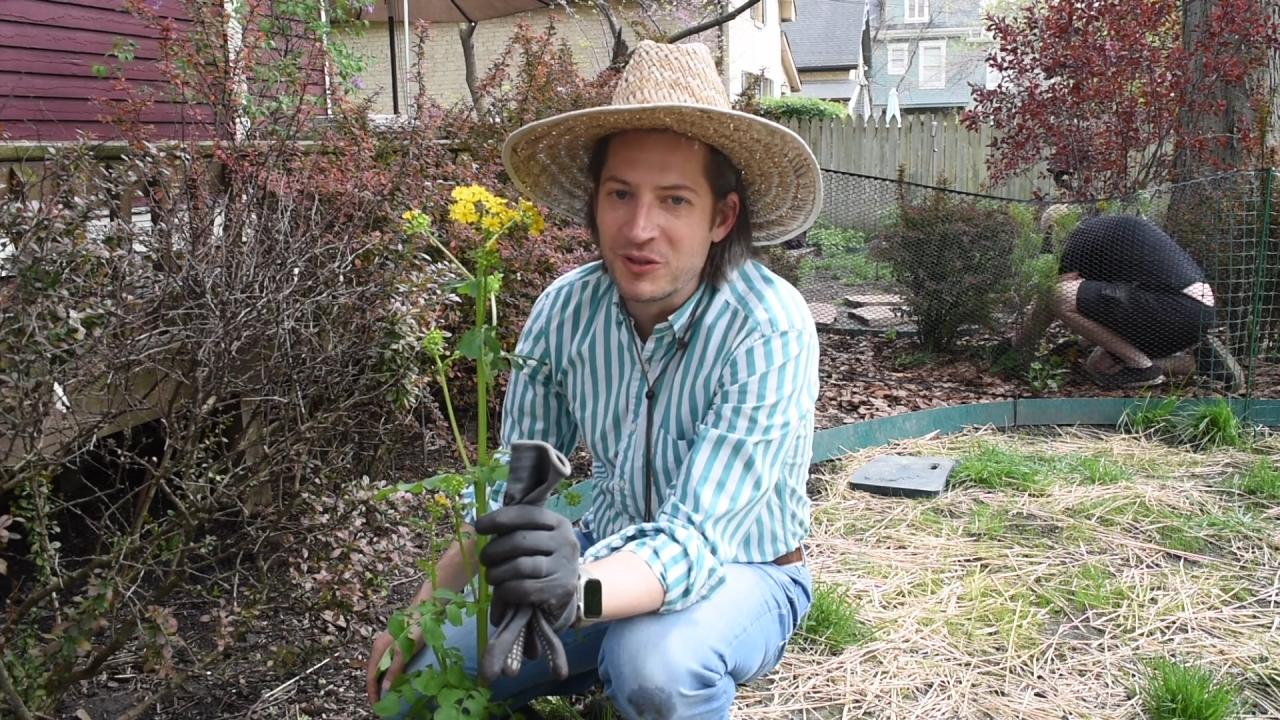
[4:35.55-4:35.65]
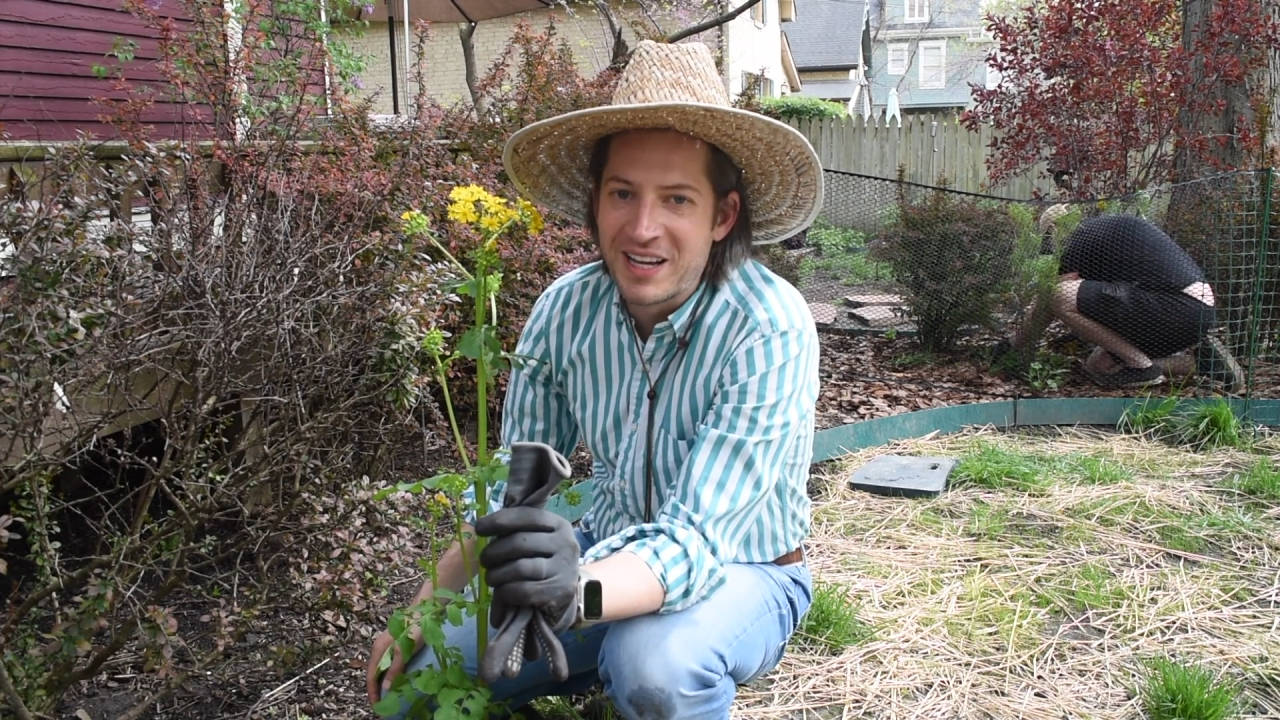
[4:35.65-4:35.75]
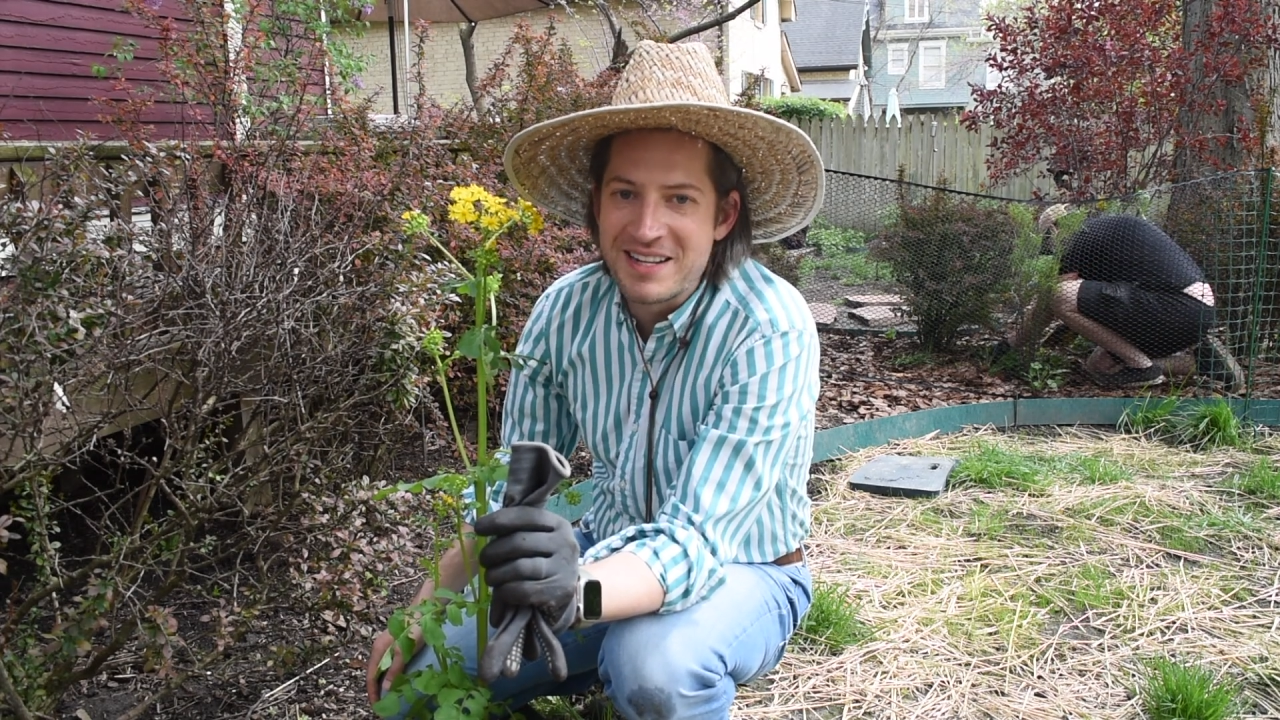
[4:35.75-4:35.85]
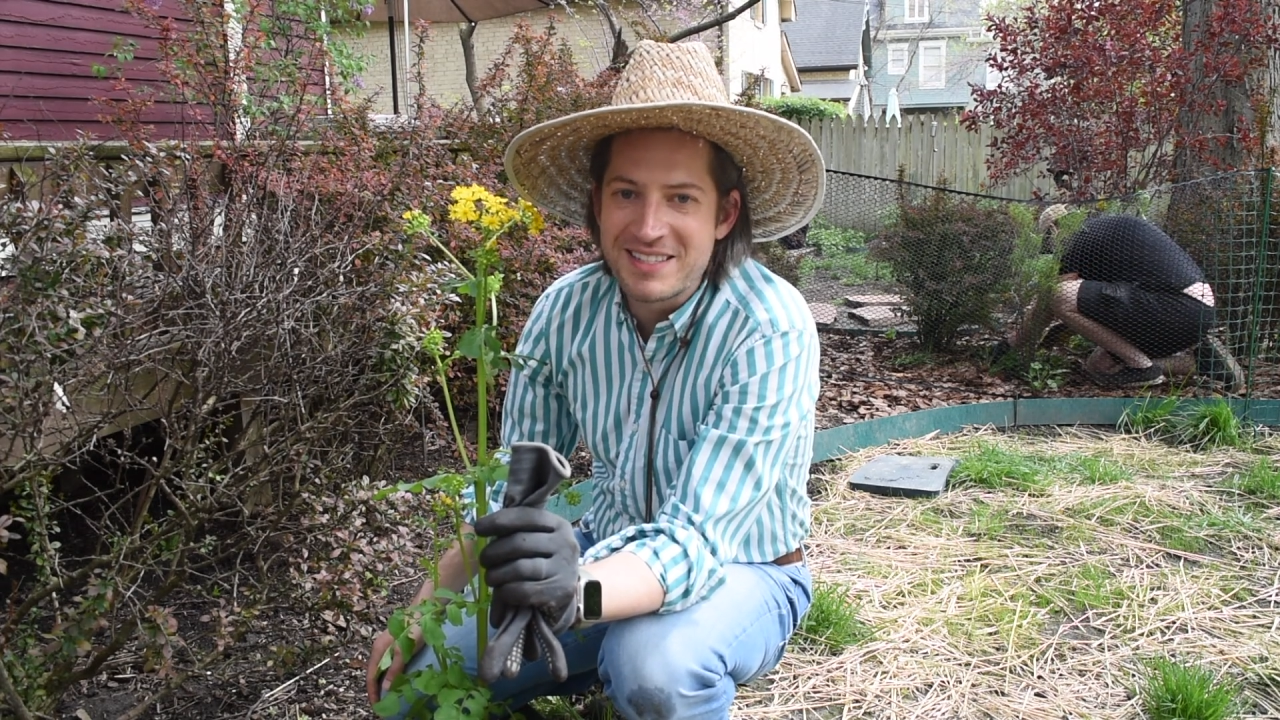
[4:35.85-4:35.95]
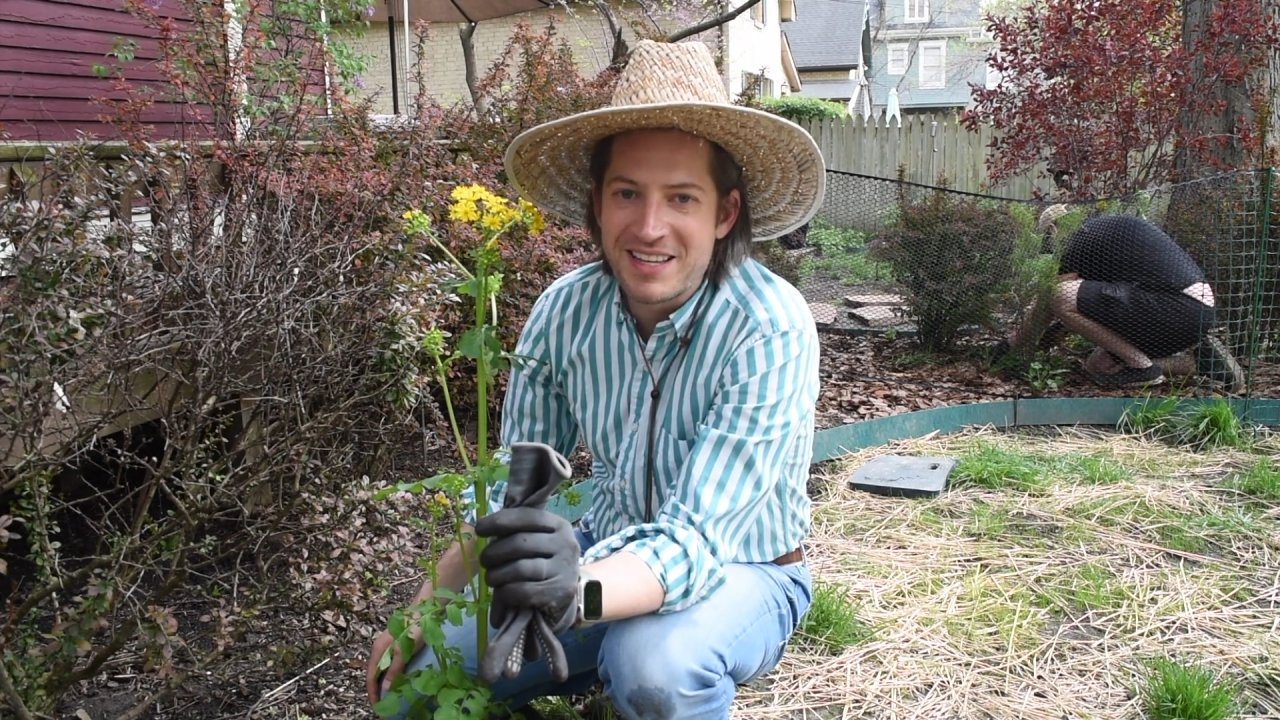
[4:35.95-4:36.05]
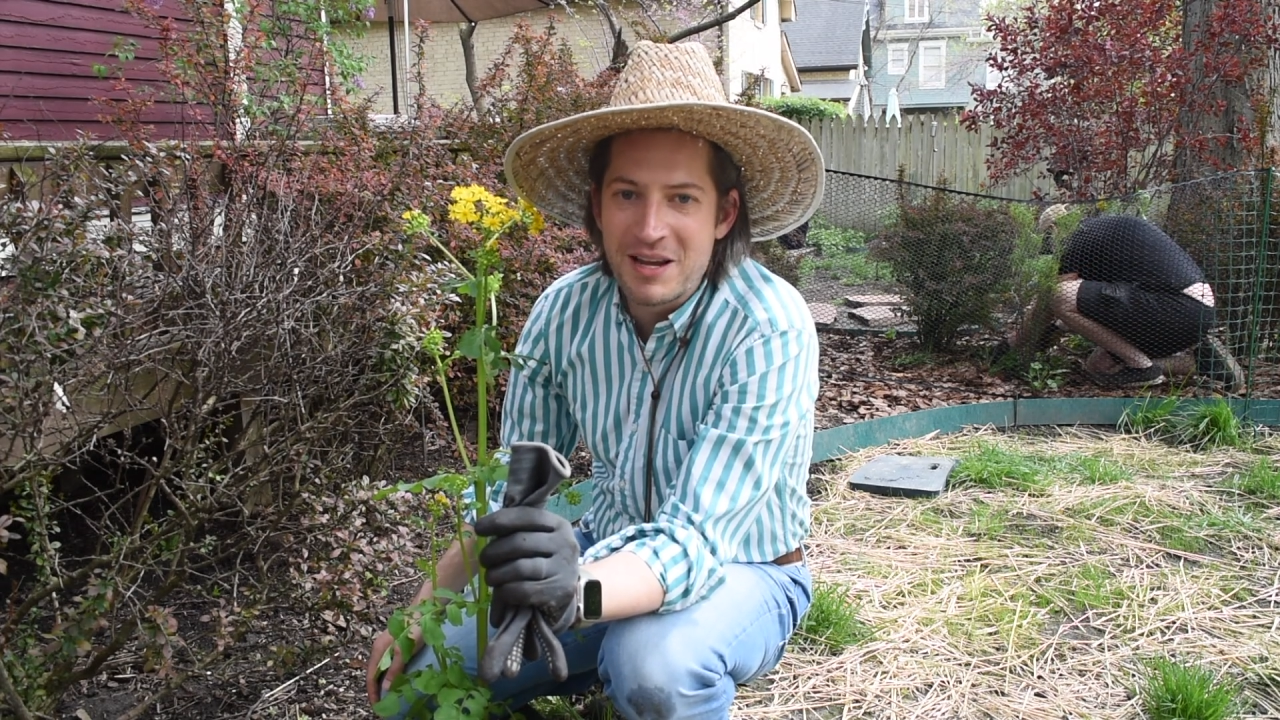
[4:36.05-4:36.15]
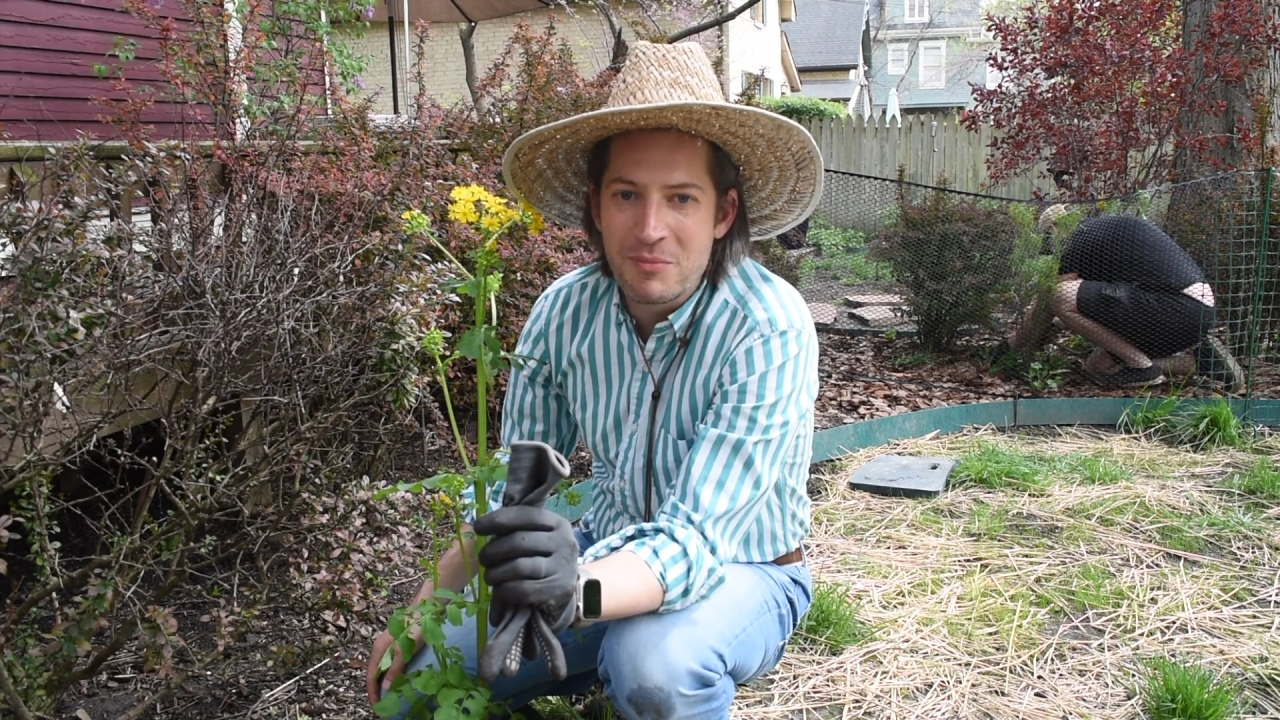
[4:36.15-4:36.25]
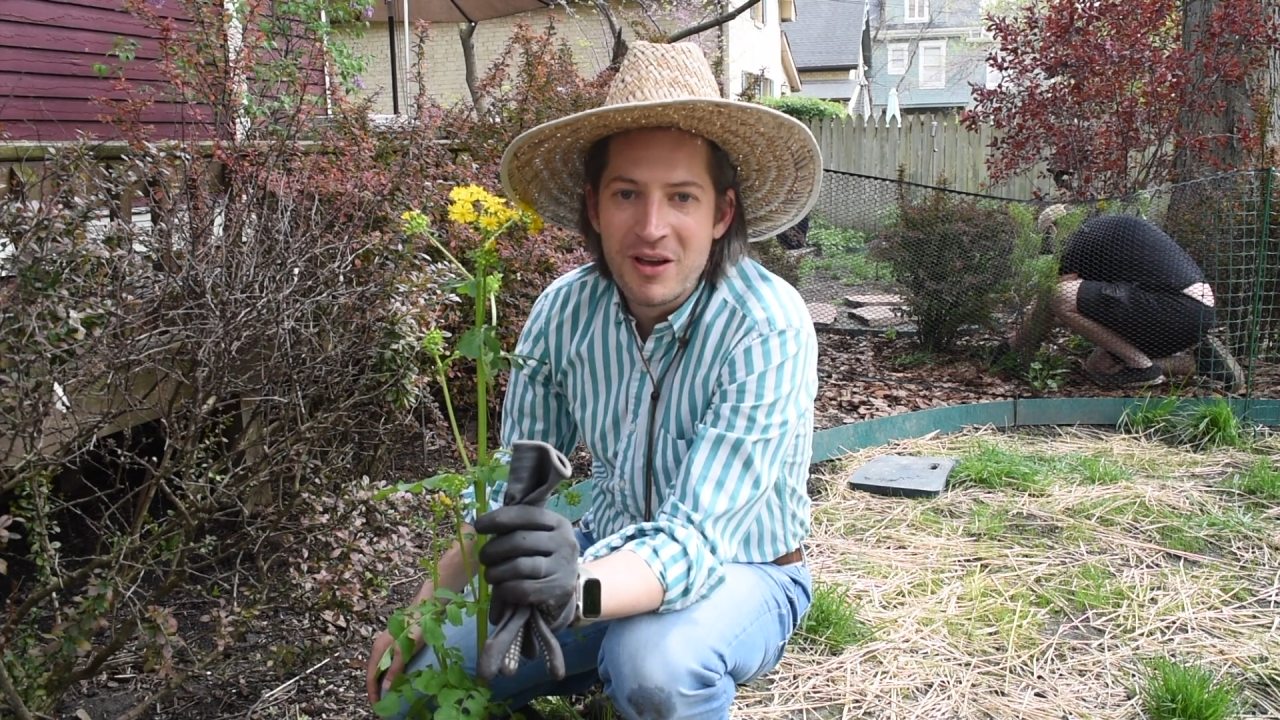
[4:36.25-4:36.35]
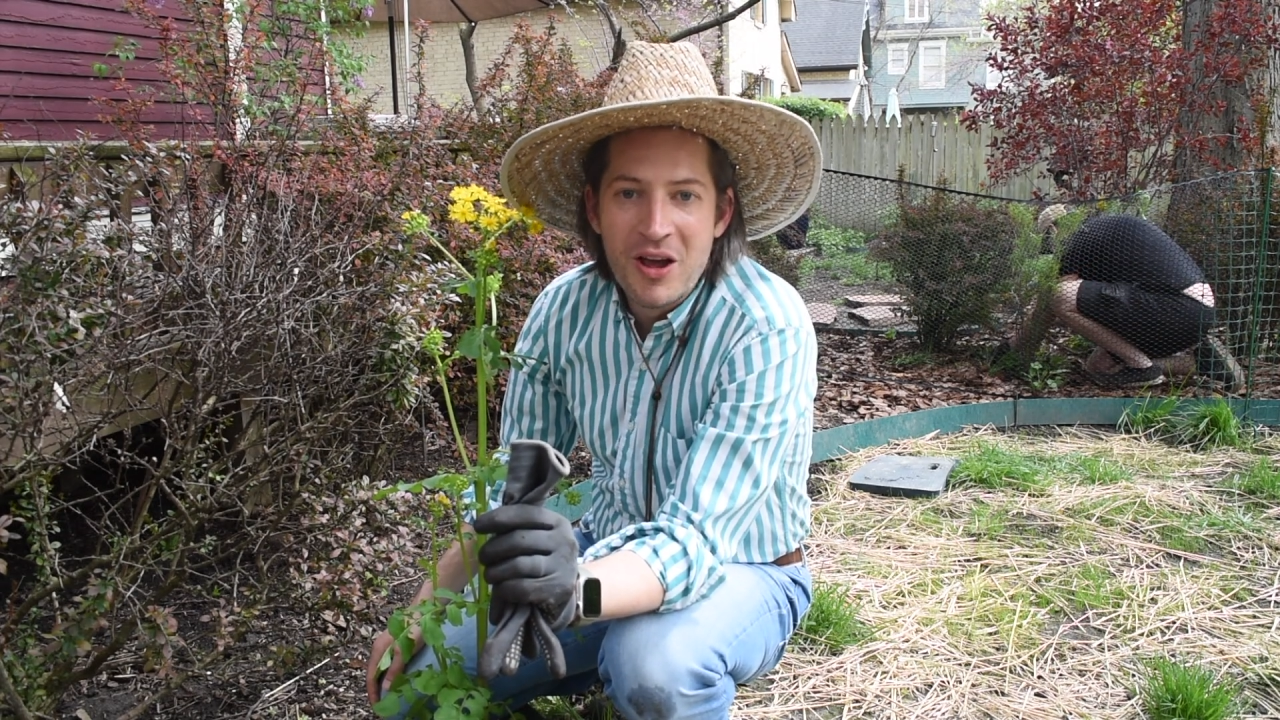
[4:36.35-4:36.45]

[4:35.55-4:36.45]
landscape